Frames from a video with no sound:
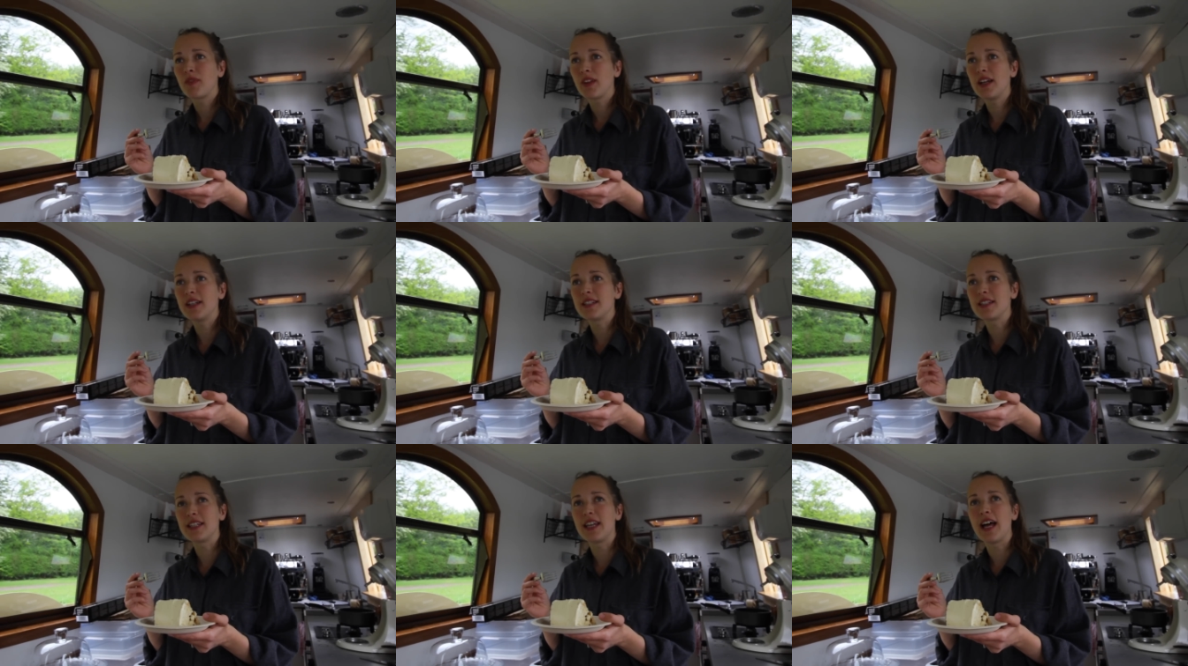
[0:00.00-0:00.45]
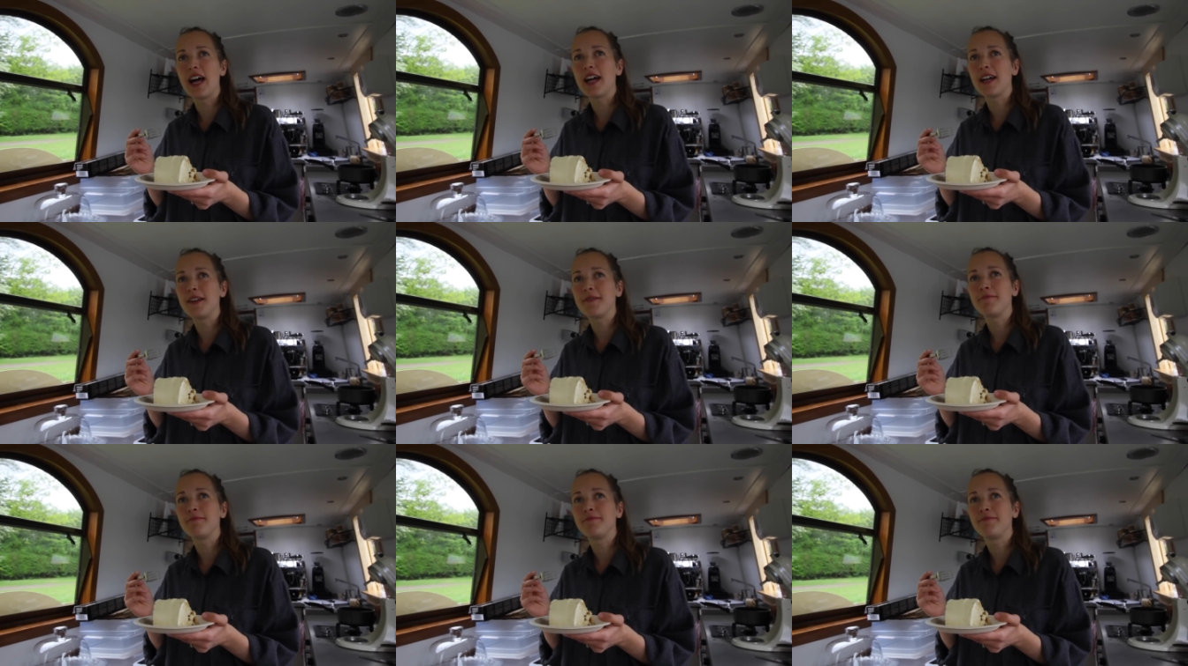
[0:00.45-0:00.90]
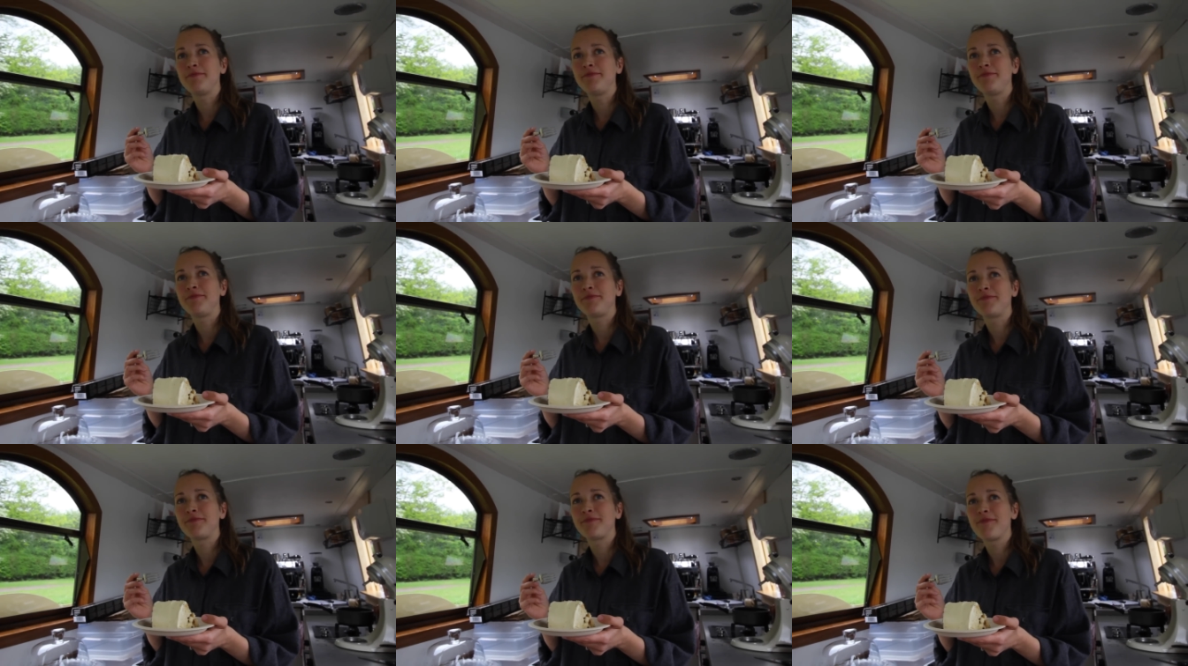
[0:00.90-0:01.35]
It's light.
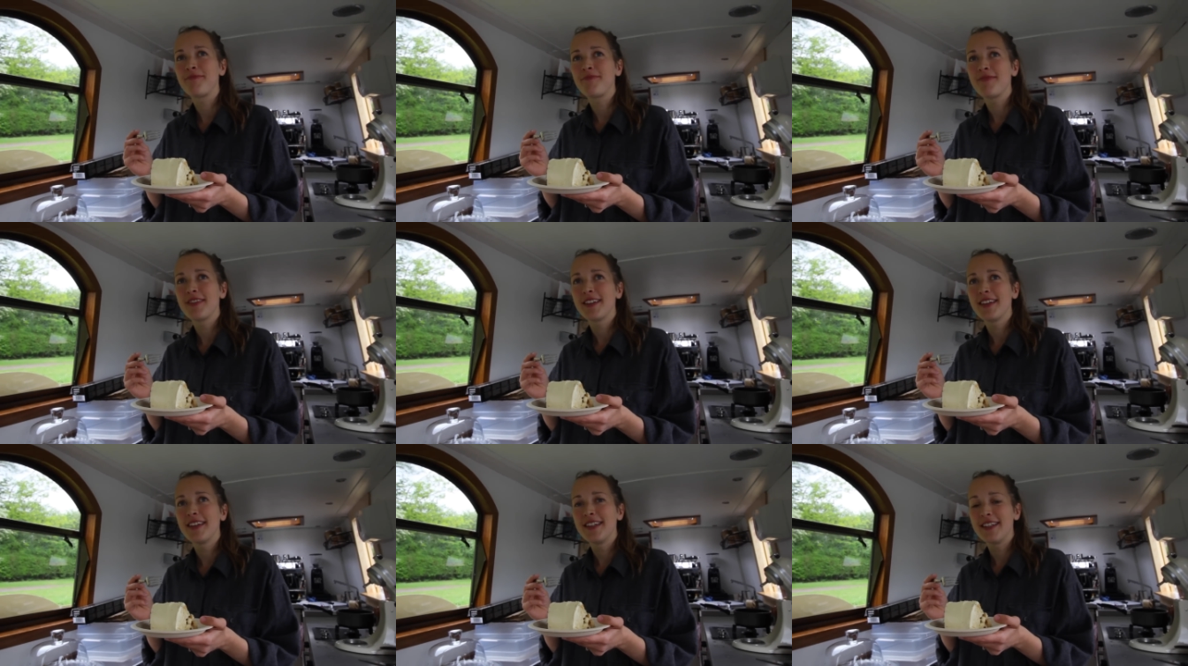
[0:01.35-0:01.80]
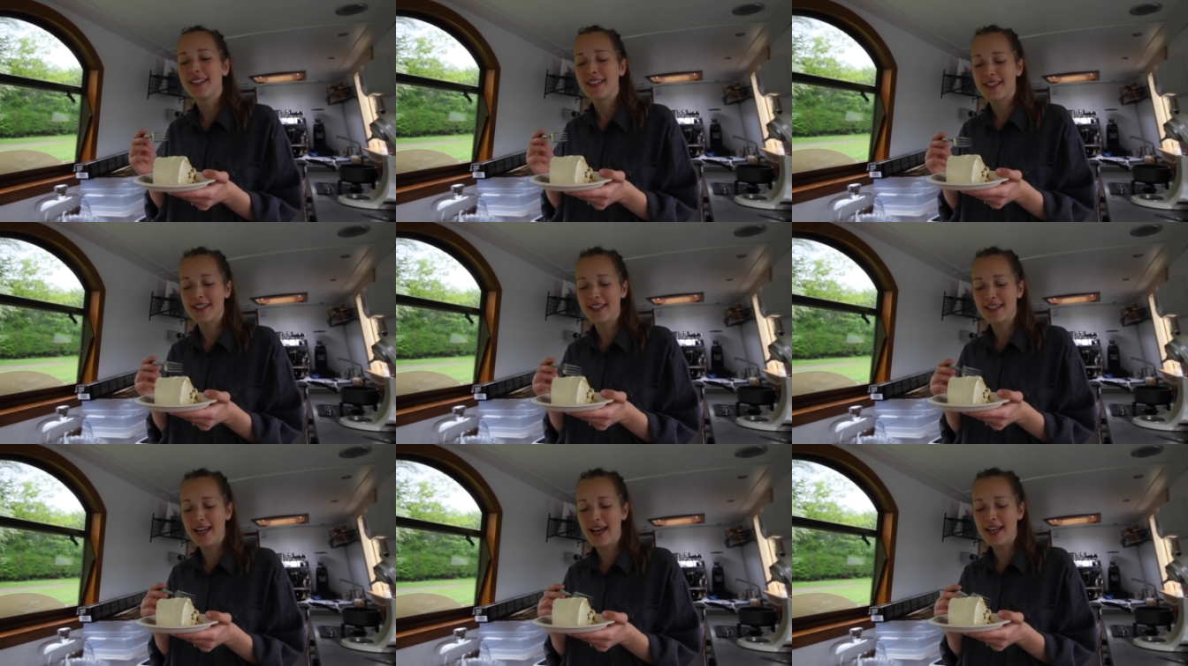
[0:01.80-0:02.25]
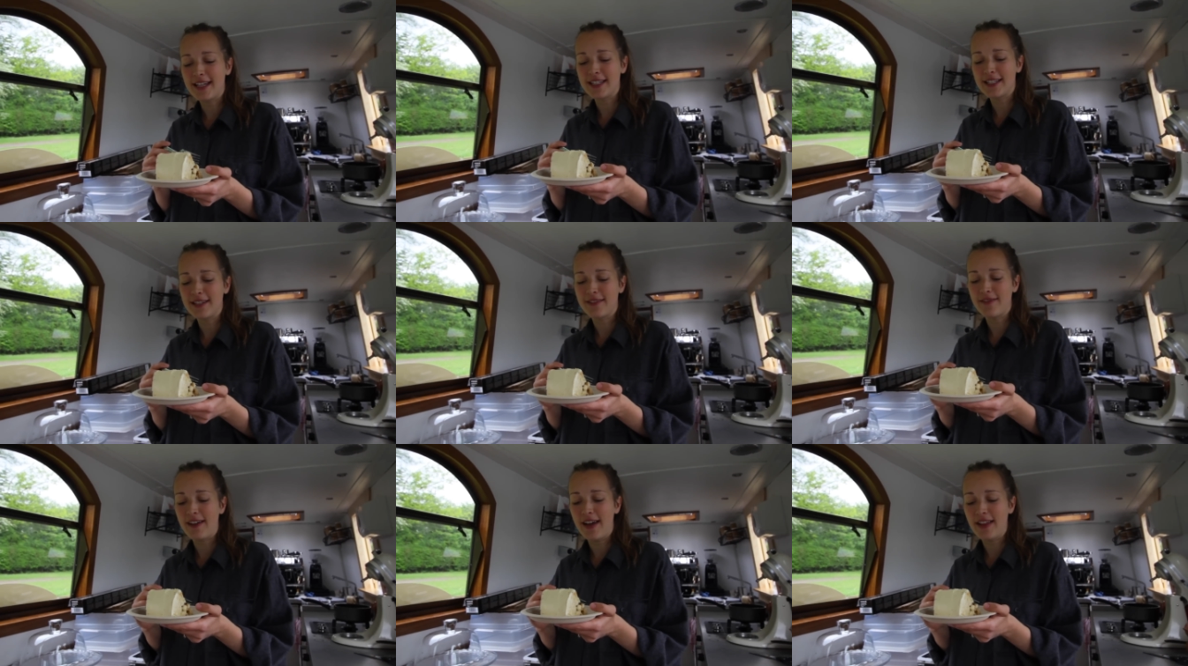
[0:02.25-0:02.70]
It's light as
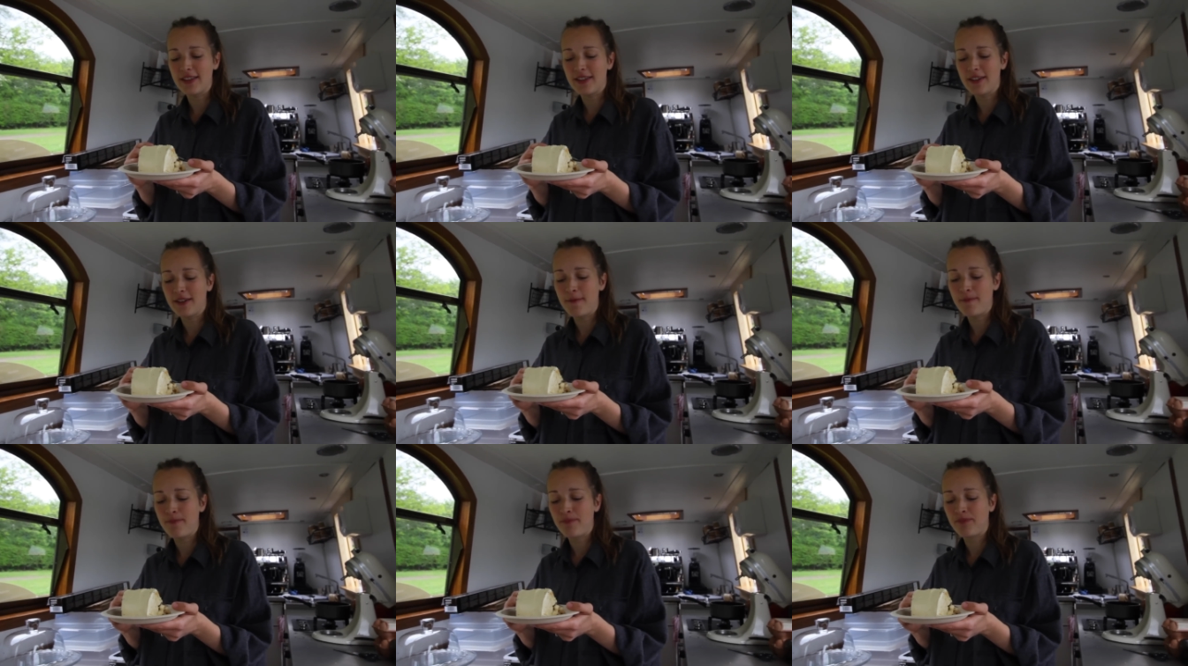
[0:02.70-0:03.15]
a feather.